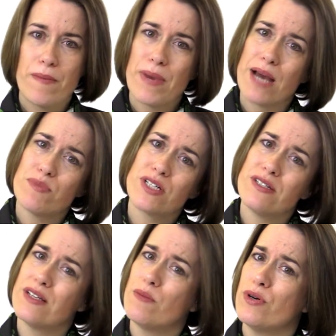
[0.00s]
Perhaps
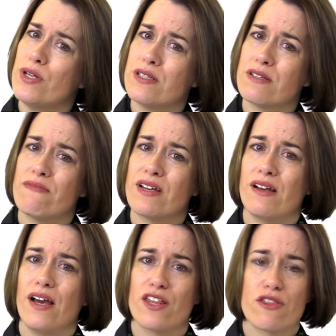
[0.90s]
consider putting something
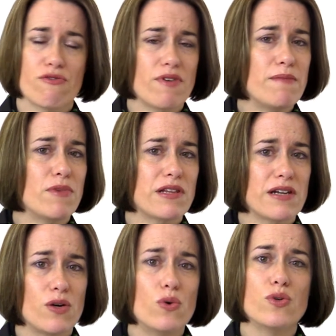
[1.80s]
like 3
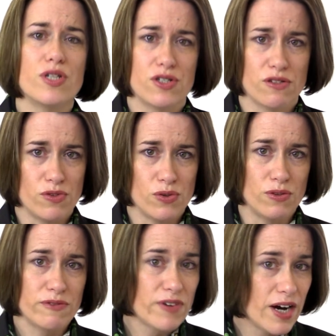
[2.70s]
monthly audits of
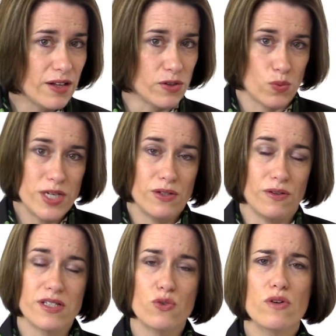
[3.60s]
your files. We do
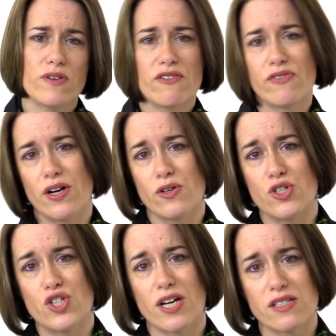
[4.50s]
this, all of our files are
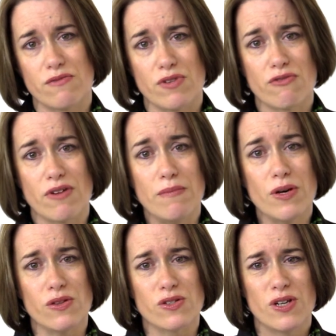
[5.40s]
checked every 3
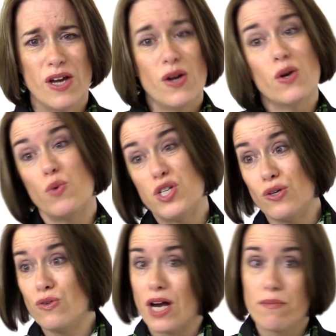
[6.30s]
months. We
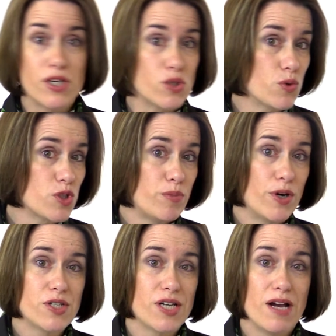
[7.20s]
do that because once upon
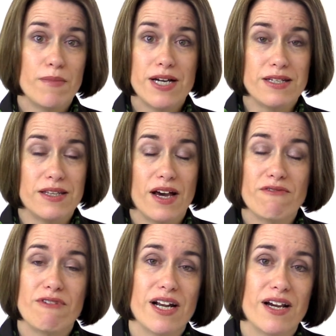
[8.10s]
a time I did that
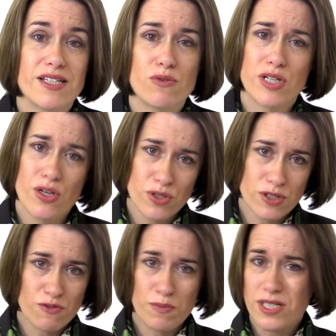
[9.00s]
and realised there was loads of
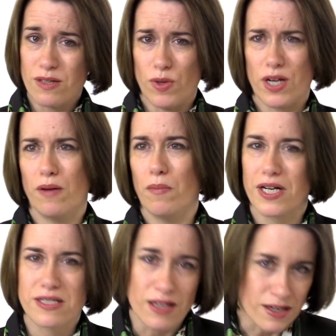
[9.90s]
stuff missing. We're going
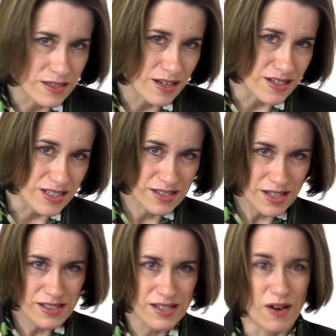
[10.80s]
back to
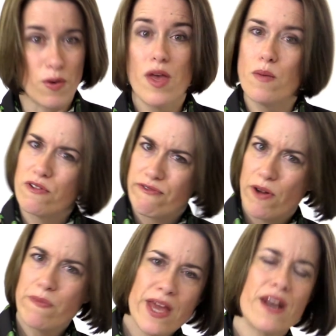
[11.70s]
1996 now. But
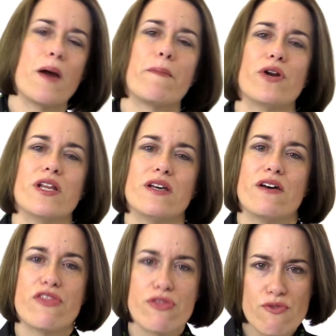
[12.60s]
from then I put in a
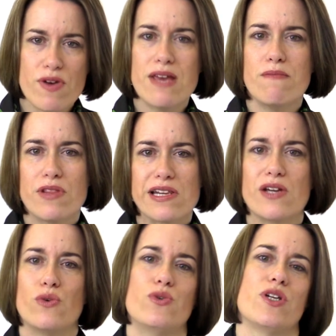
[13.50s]
3 monthly
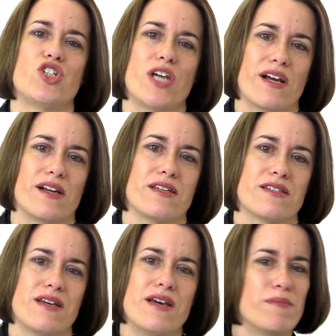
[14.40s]
audit
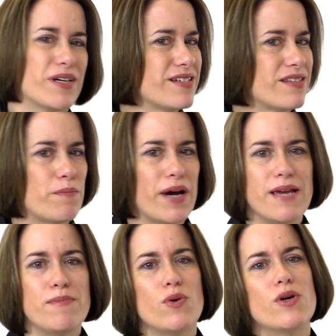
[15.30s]
checklist because the
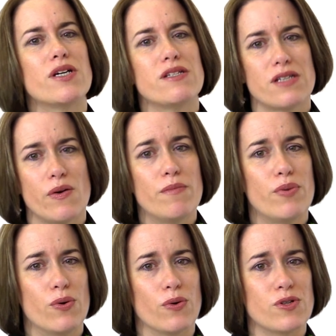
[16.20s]
paperwork is so
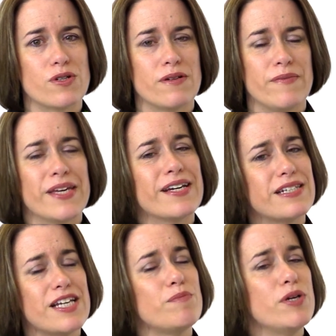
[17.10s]
important. Because
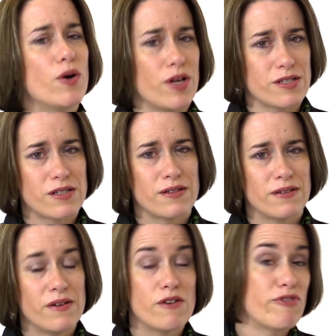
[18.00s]
let's be honest,
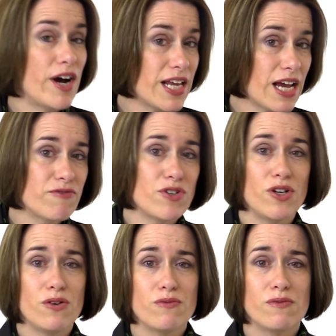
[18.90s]
Friday
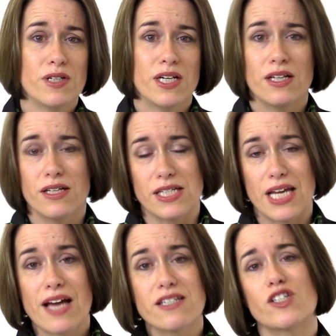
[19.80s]
afternoon, there's a
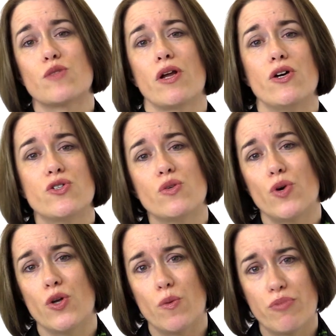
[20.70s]
gas explosion at
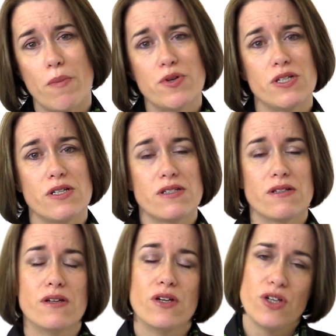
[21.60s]
one of your properties,
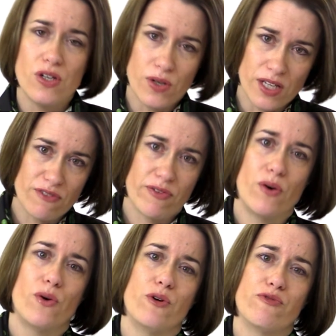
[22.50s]
you get the
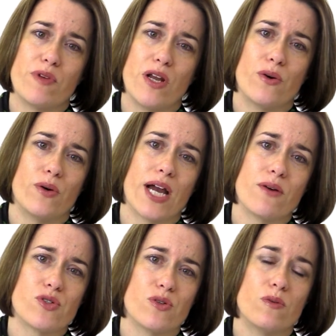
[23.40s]
phone call from the local
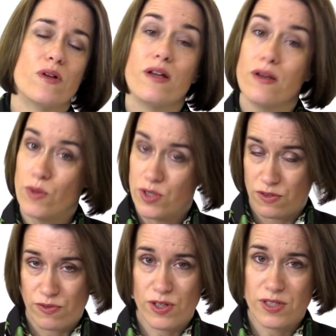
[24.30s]
council, what's the
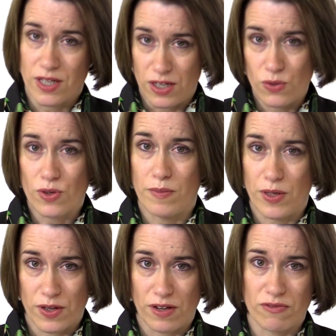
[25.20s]
first thing you're going to be
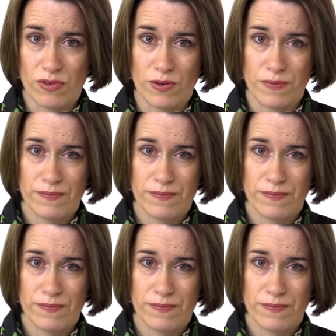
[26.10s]
looking for?